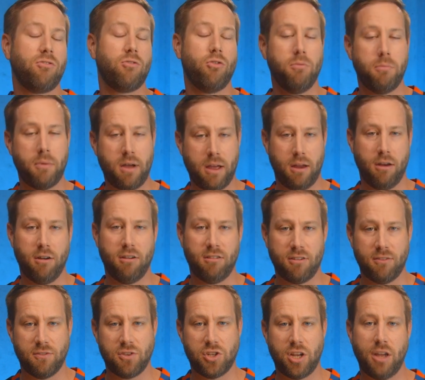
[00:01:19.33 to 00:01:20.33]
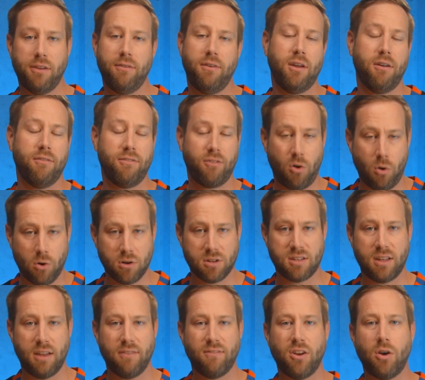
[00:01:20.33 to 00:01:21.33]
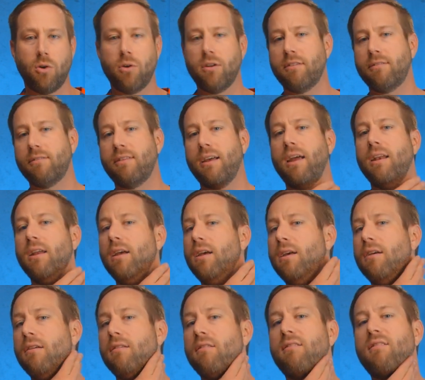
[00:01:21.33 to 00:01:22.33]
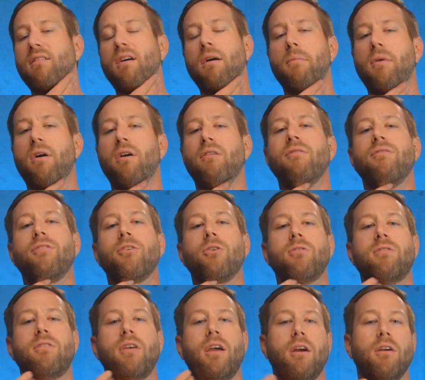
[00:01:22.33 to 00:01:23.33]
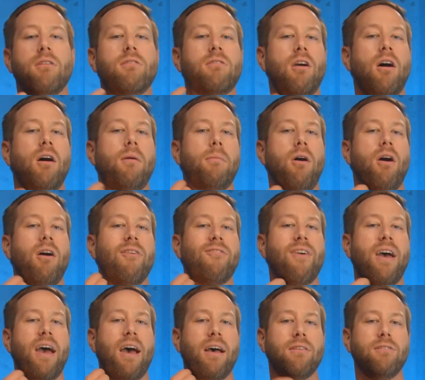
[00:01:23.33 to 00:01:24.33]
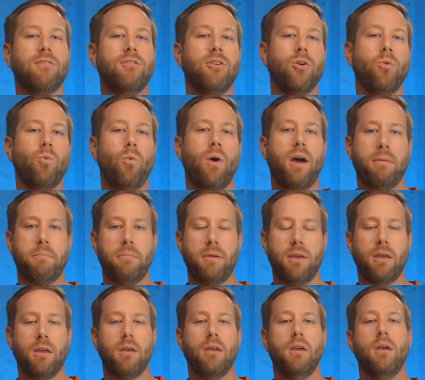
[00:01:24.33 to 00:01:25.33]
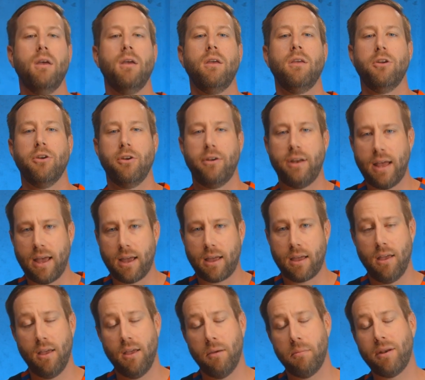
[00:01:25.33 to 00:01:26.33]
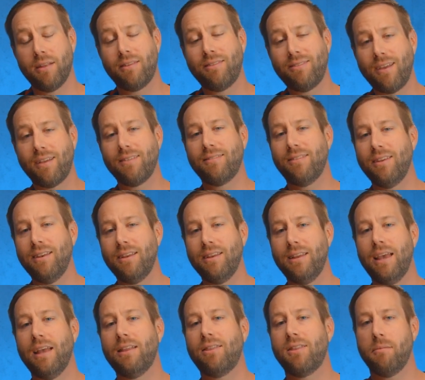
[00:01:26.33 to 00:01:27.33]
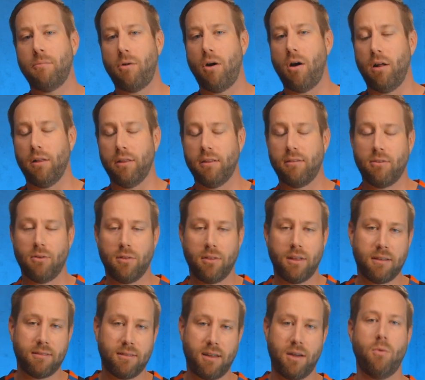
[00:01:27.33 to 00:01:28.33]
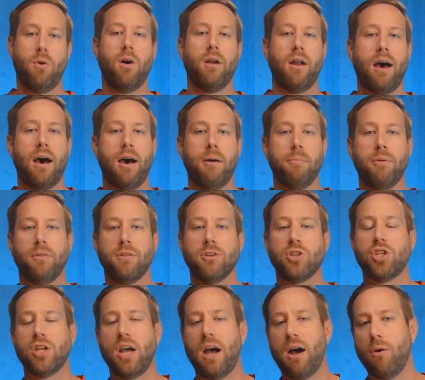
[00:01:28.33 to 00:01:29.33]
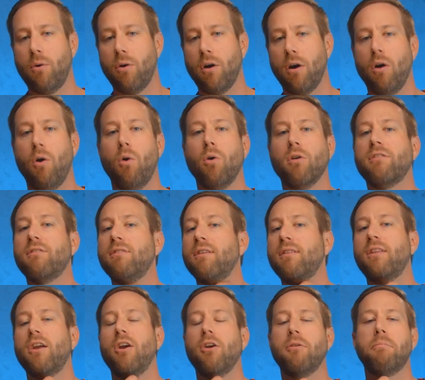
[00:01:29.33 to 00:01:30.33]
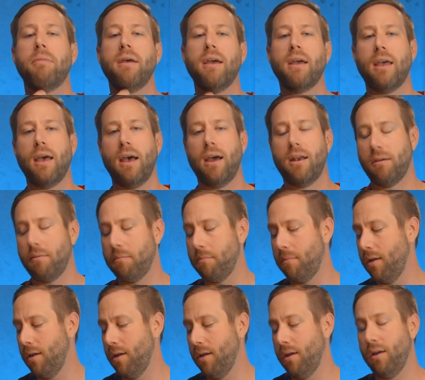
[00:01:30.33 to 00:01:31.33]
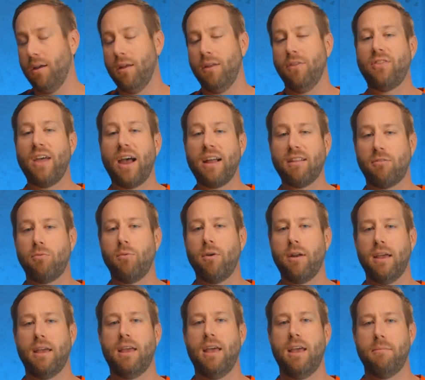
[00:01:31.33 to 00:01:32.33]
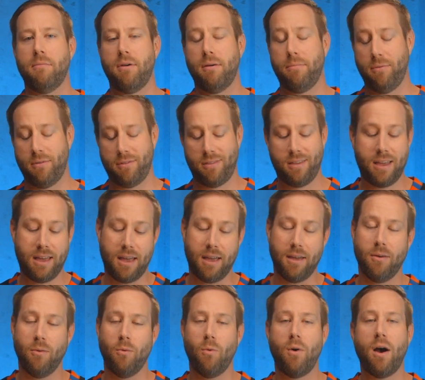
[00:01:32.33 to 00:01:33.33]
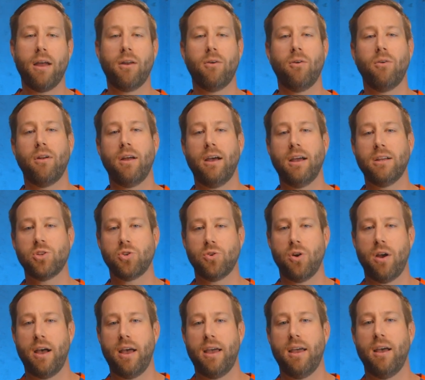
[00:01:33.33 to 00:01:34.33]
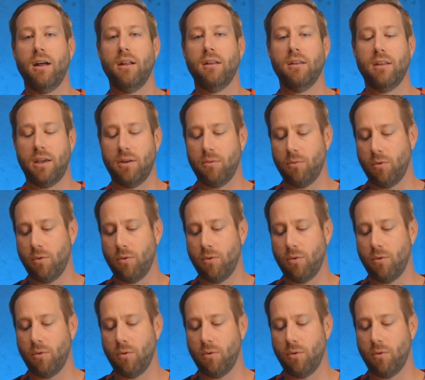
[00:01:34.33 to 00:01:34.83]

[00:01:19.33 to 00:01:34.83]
through my years of shaving, of course, I've noticed that some of those hairs come off as you're wiping your neck, but it doesn't get them all. And so unless I want to hop in the shower or sit there and pick at them, that's when I came up with, hey, why don't I try a lint